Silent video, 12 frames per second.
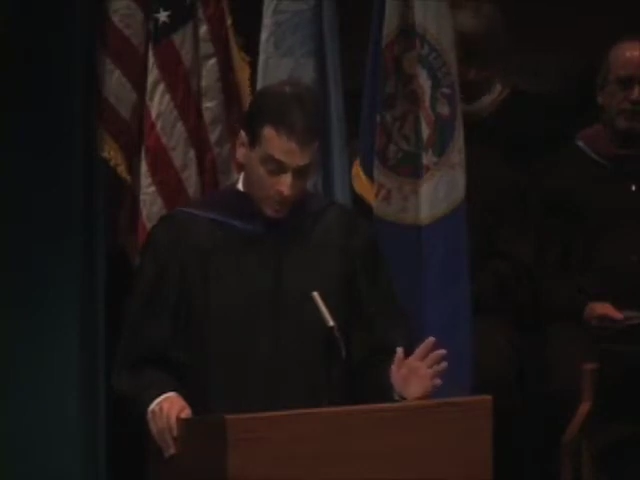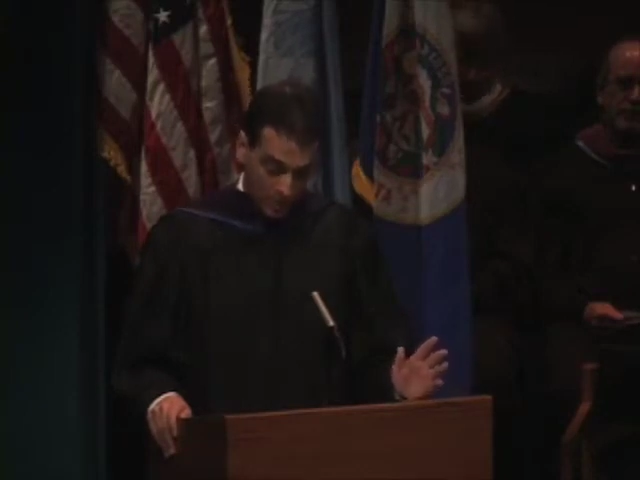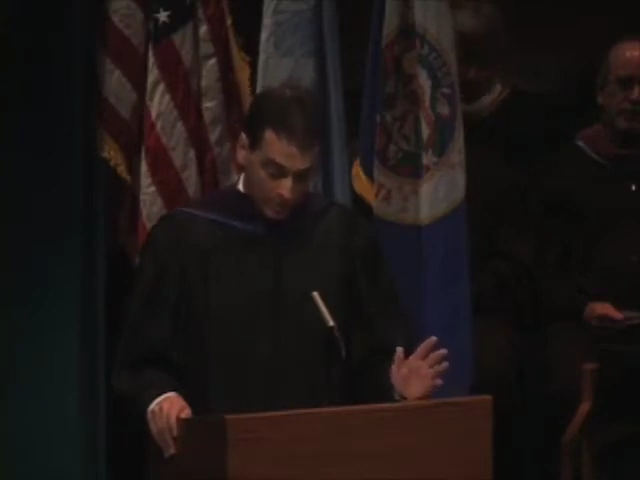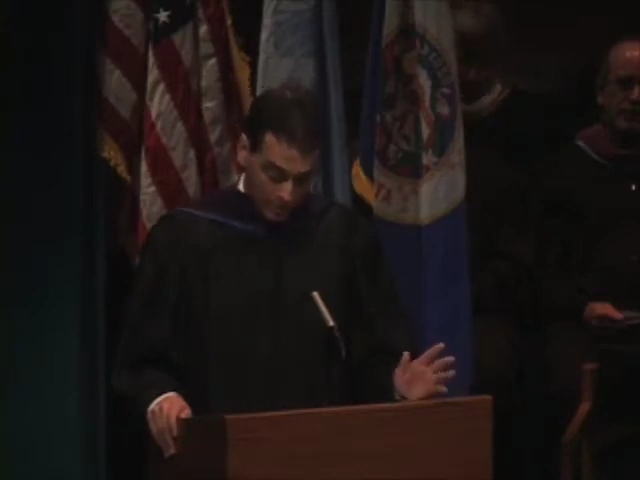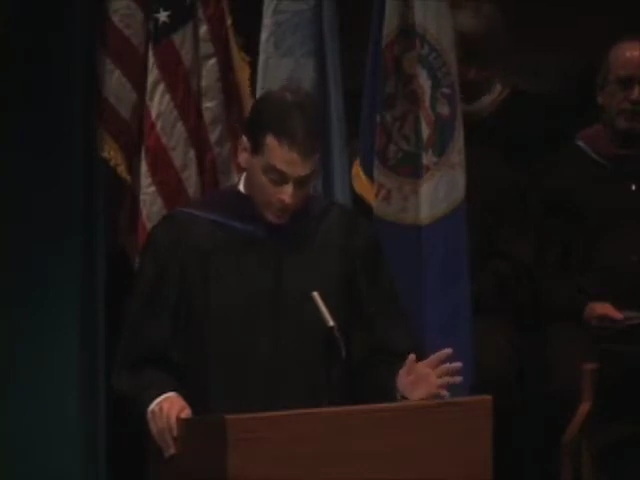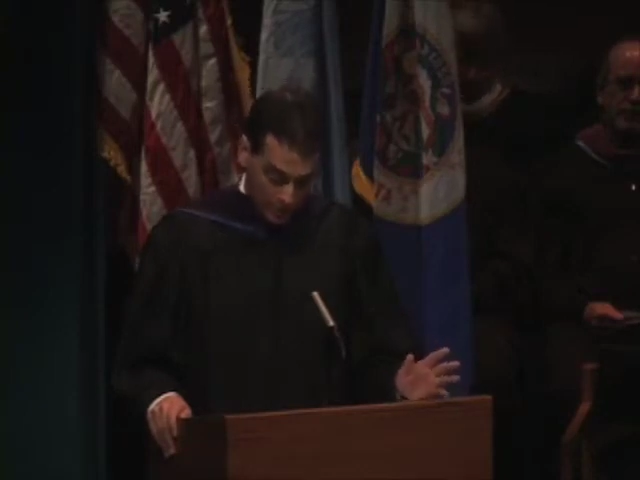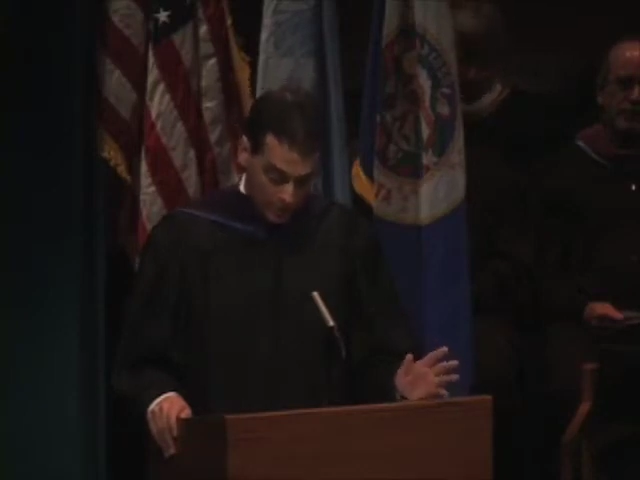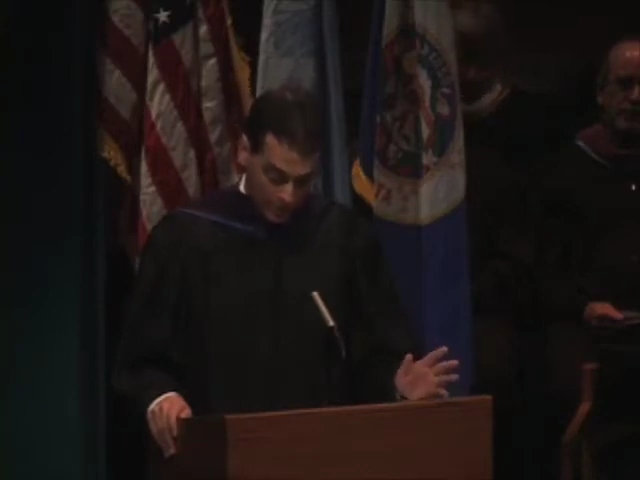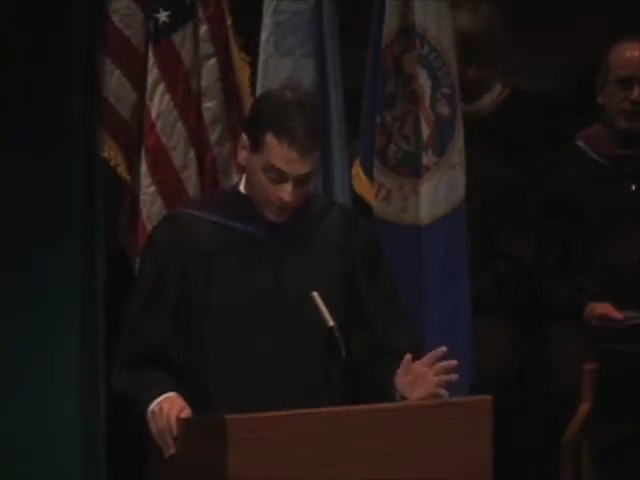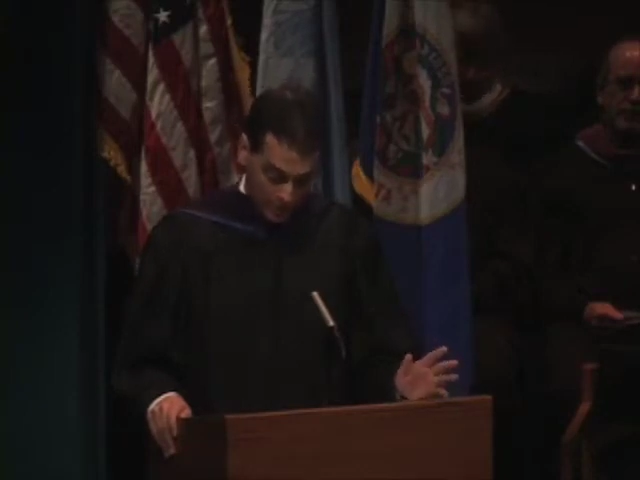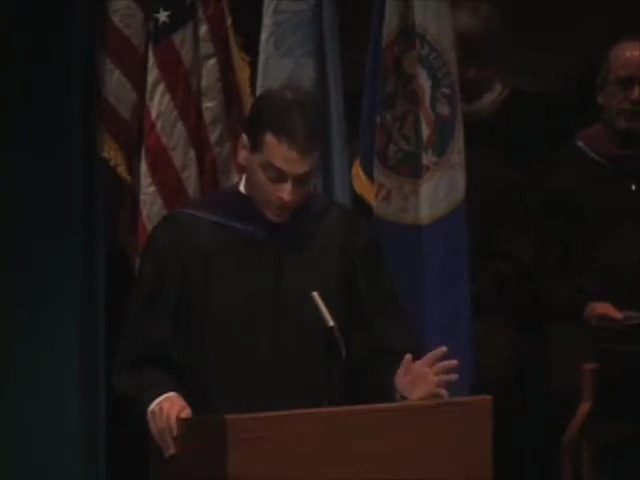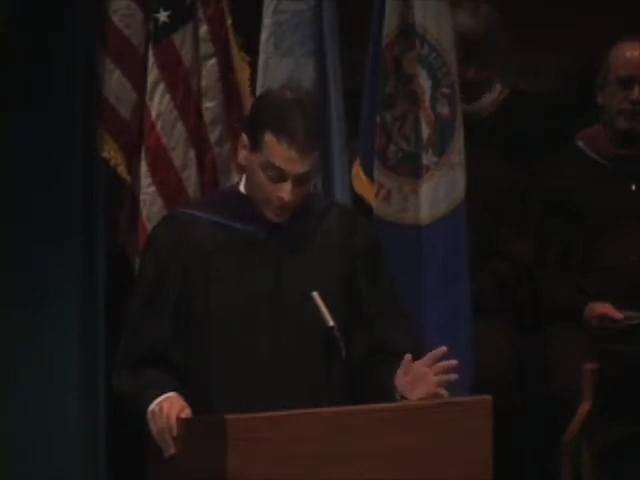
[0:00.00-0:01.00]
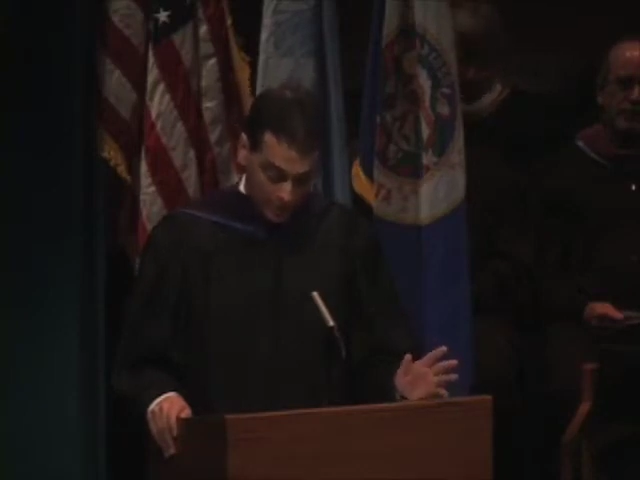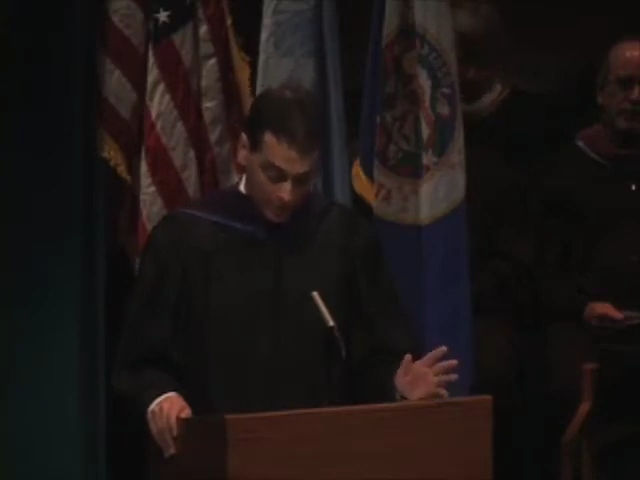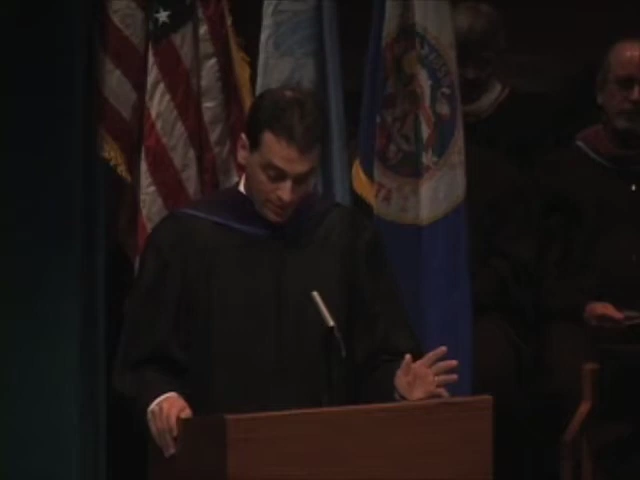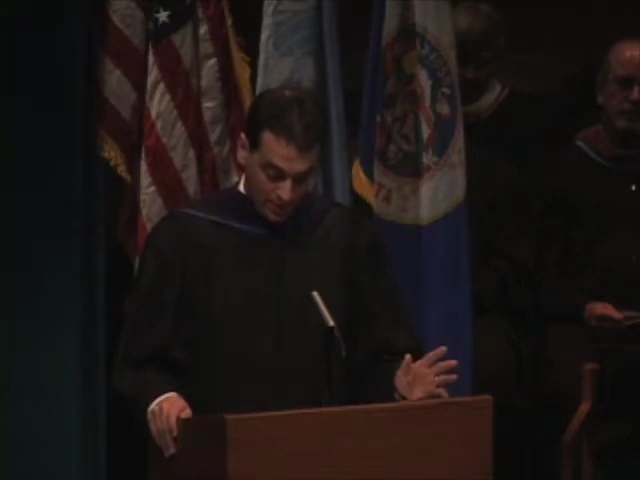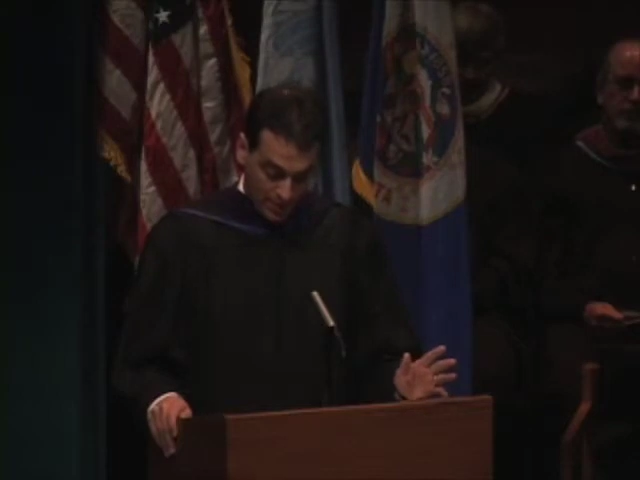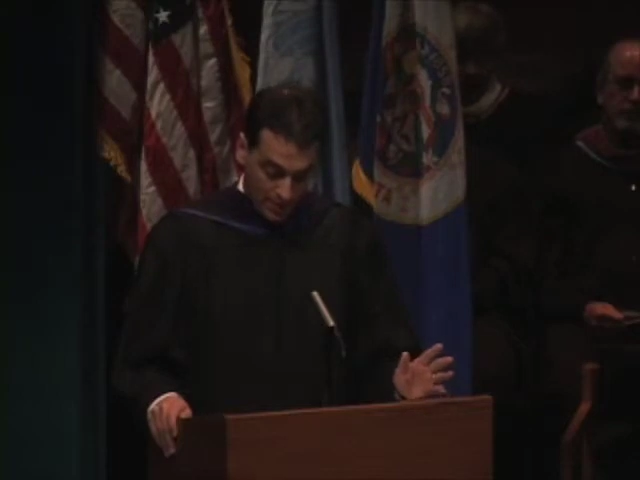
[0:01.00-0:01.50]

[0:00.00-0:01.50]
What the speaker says: fundamental reasons.